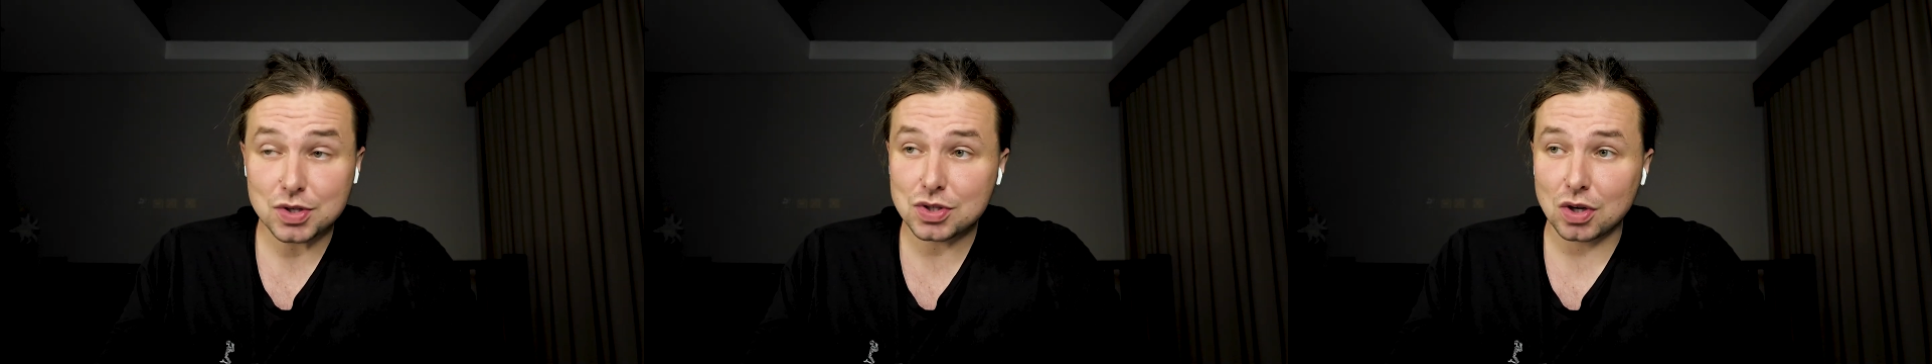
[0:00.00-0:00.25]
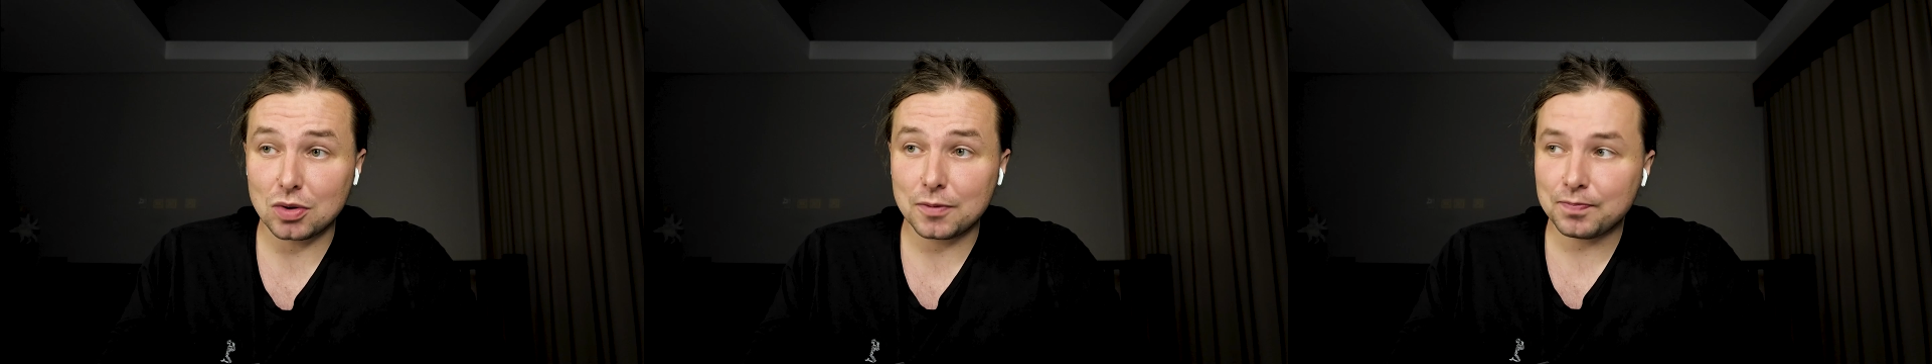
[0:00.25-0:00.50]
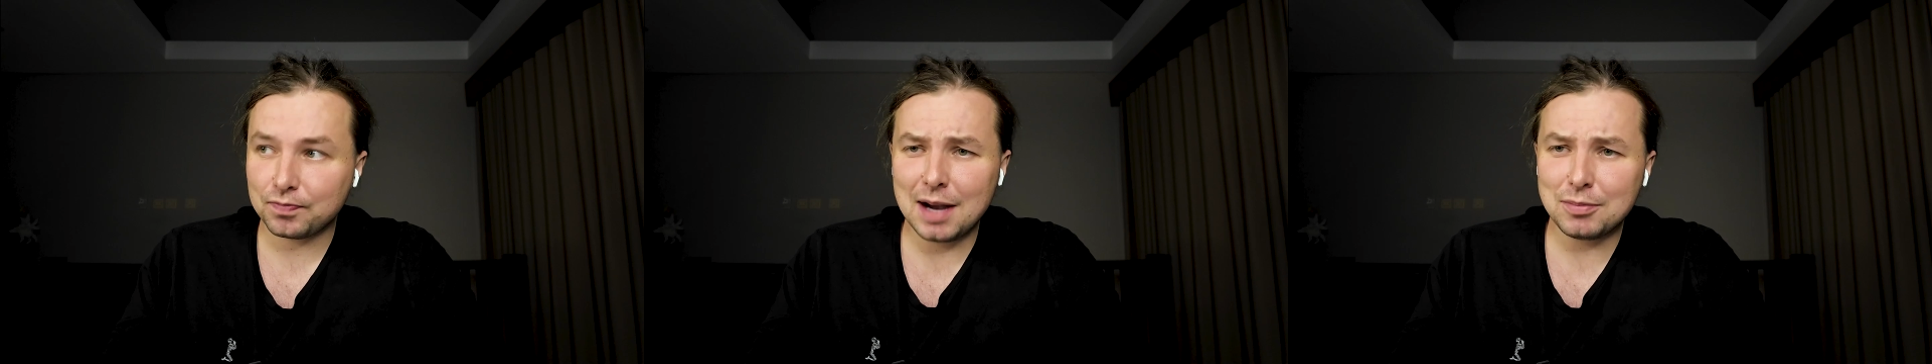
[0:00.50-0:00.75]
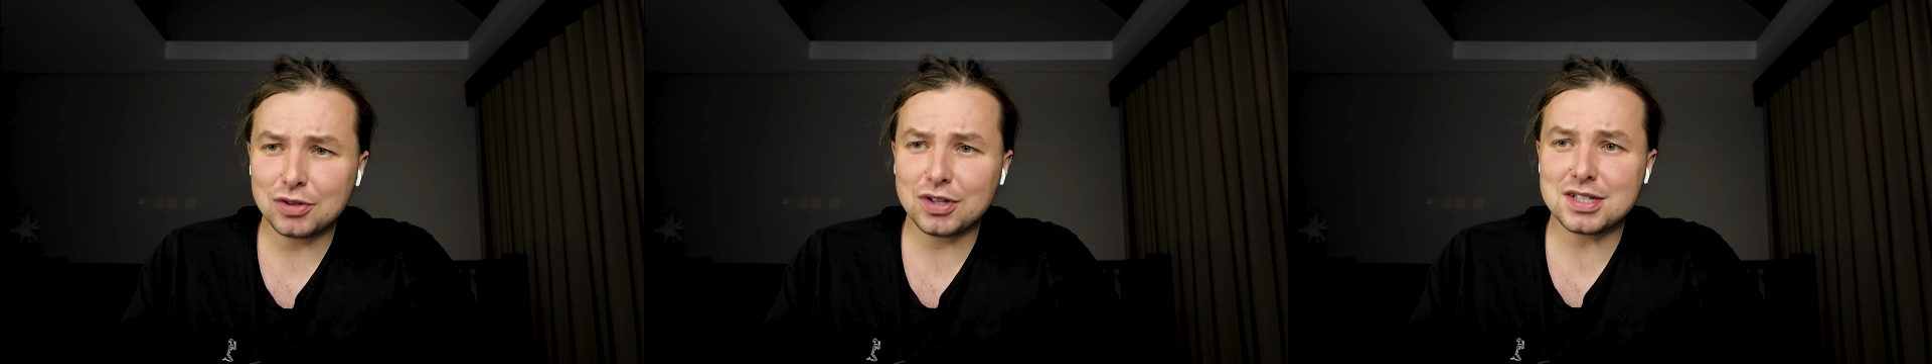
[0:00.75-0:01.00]
So I'm
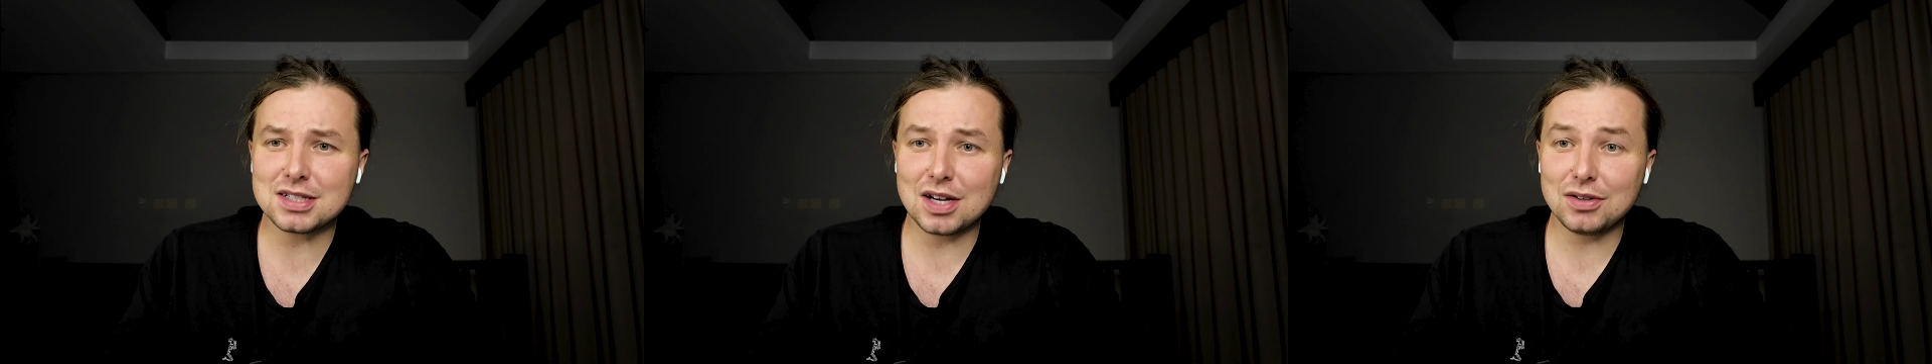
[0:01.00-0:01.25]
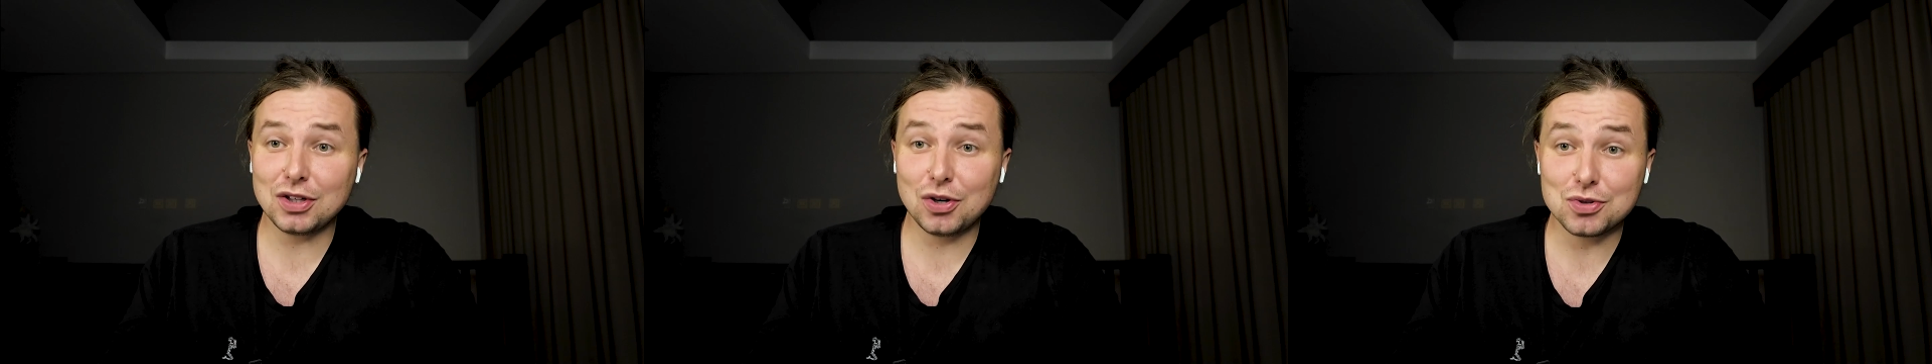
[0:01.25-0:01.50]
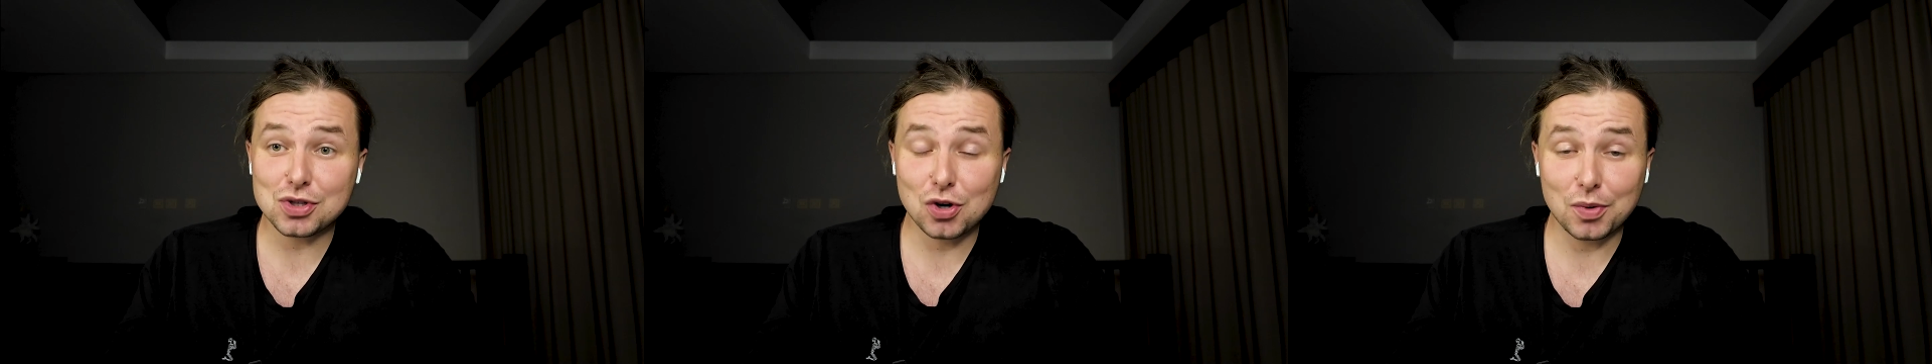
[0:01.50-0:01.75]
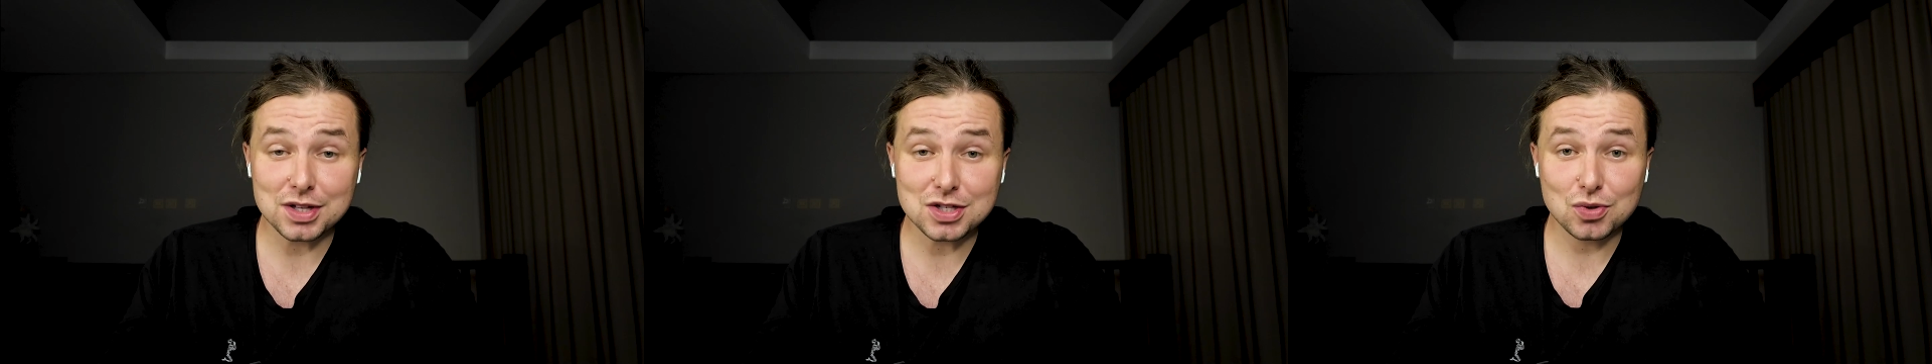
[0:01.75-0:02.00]
not necessarily going to
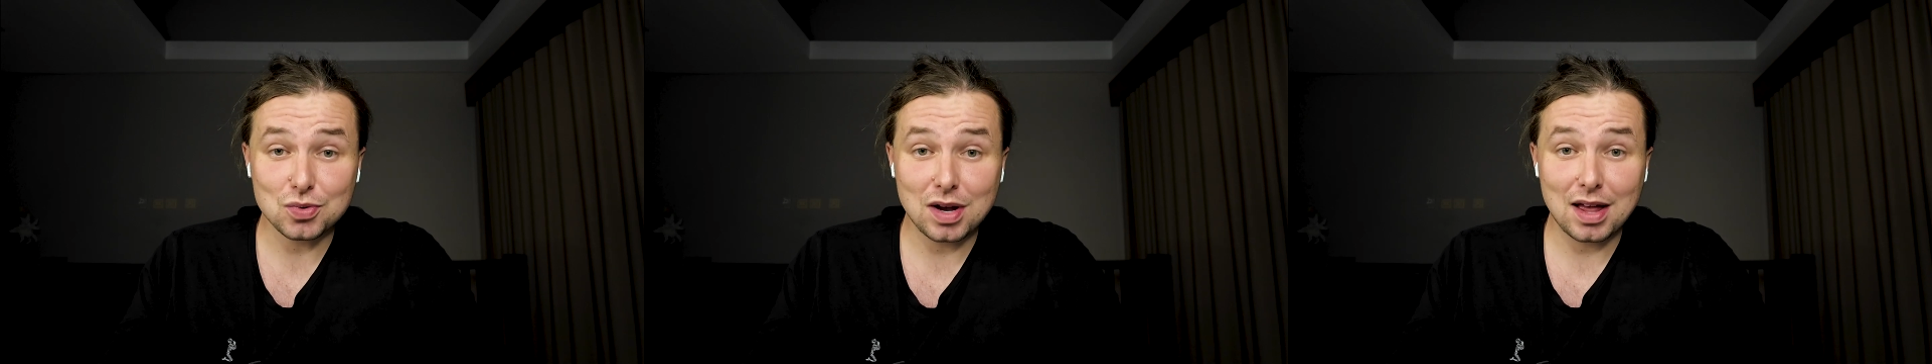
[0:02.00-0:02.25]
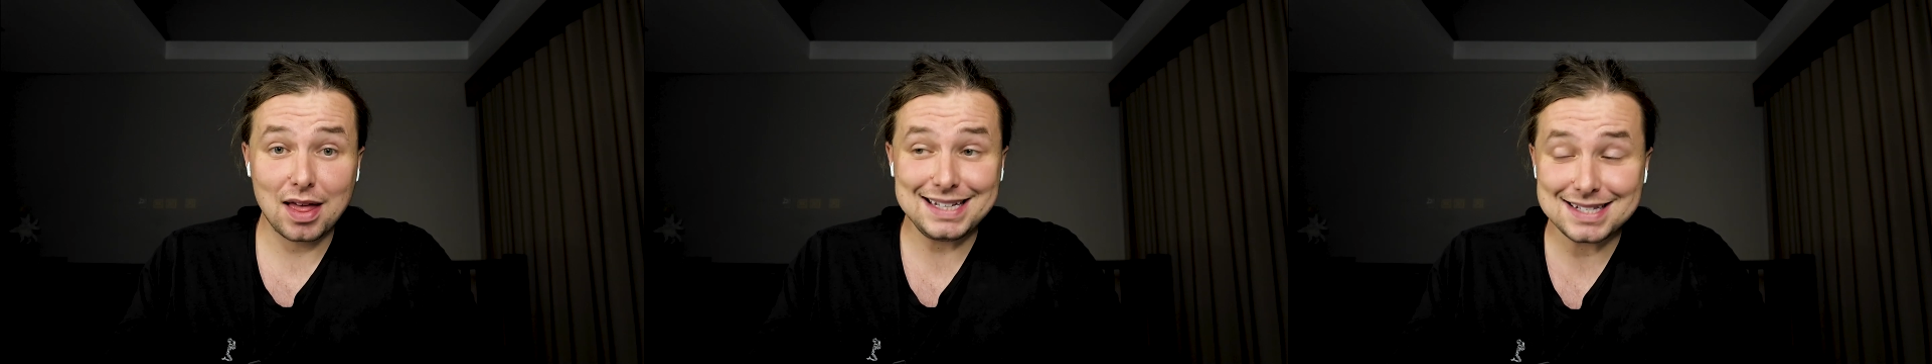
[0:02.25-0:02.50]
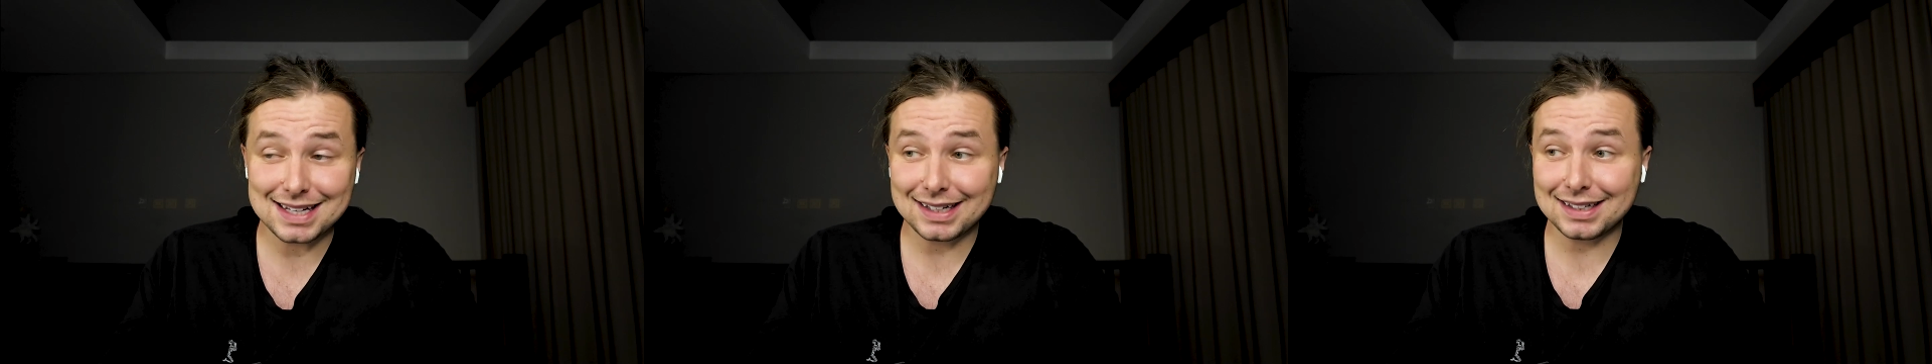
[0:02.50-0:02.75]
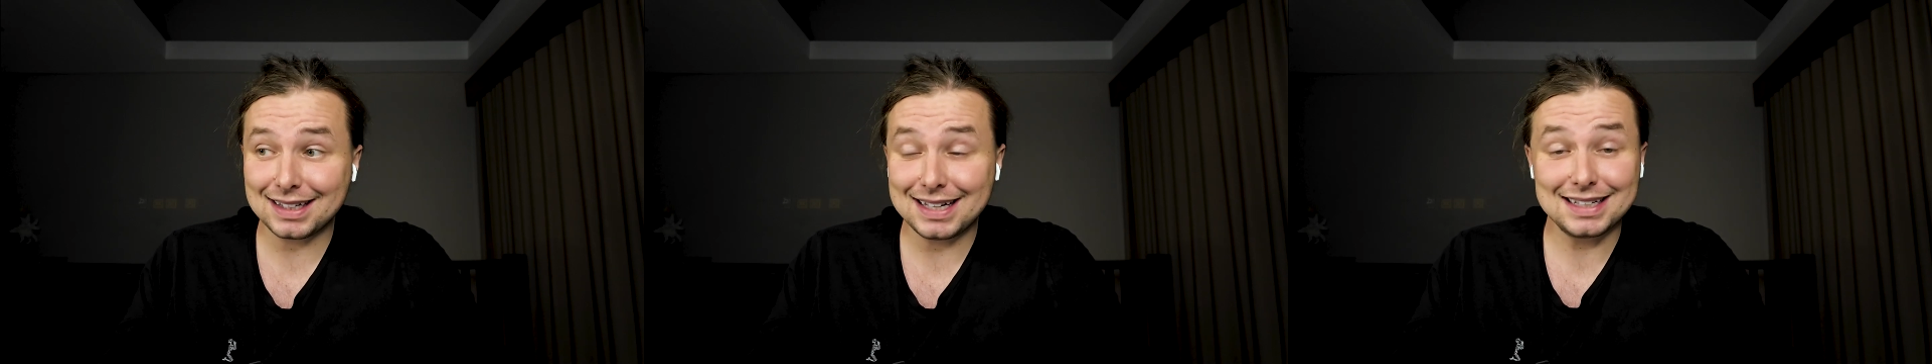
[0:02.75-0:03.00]
go into
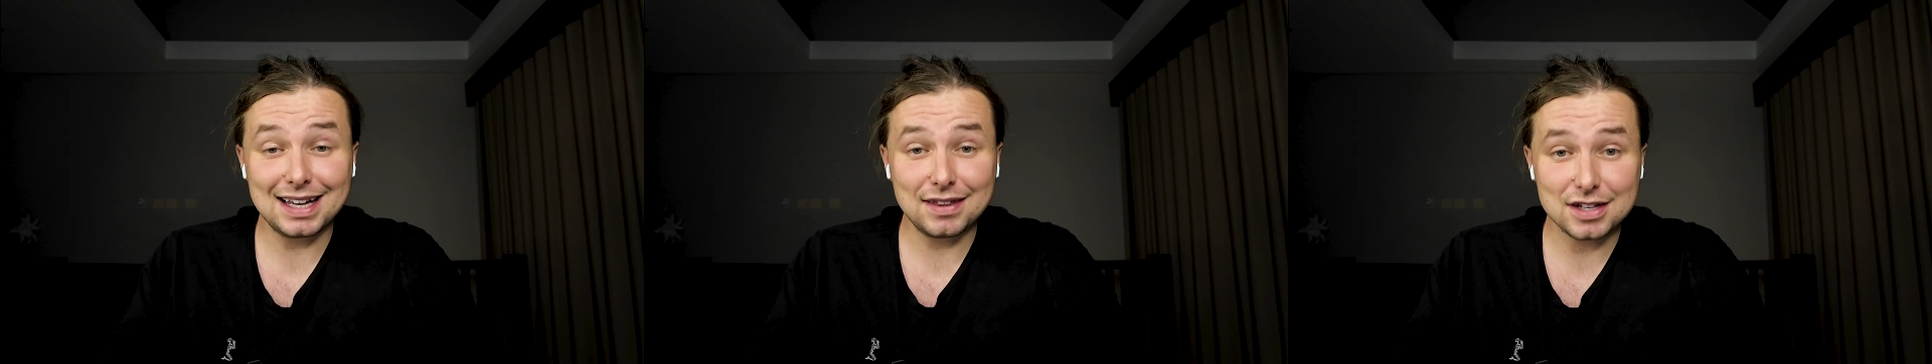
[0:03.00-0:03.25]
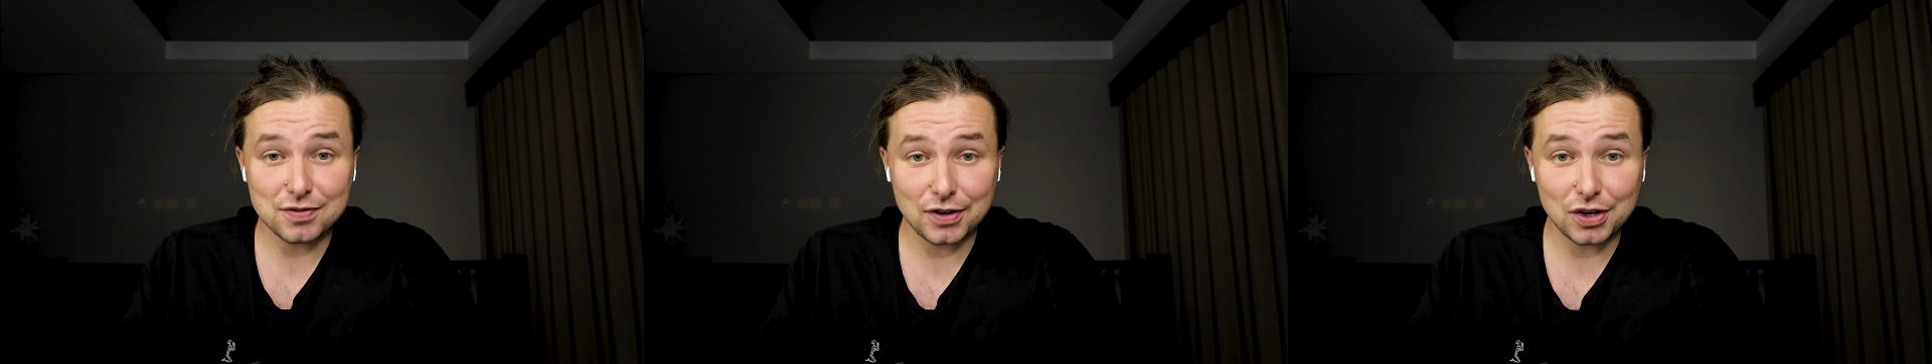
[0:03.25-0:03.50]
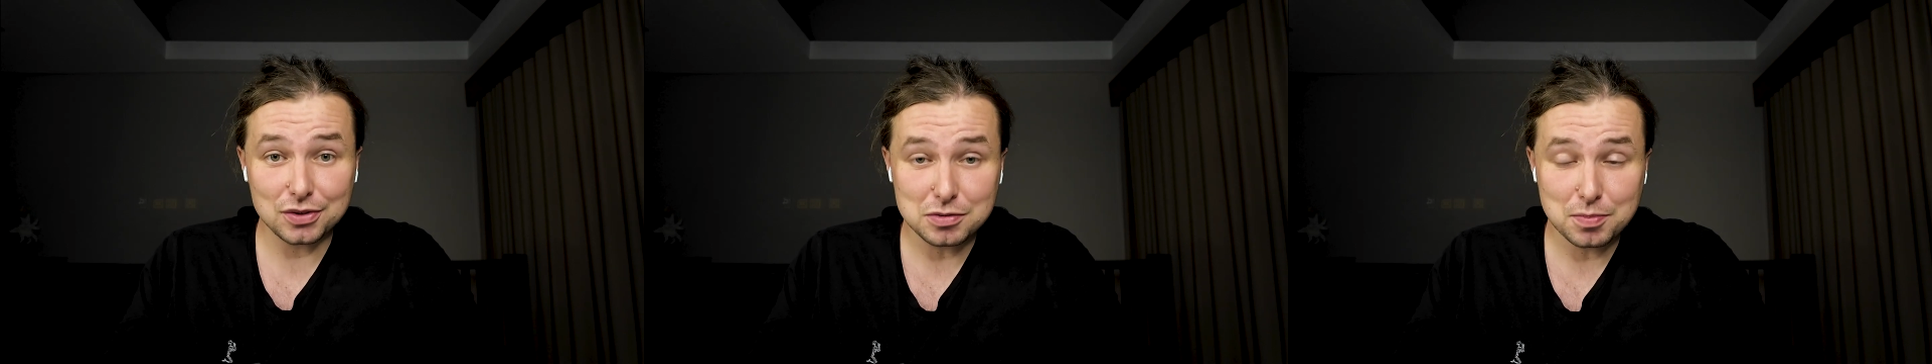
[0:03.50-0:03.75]
detail in this video,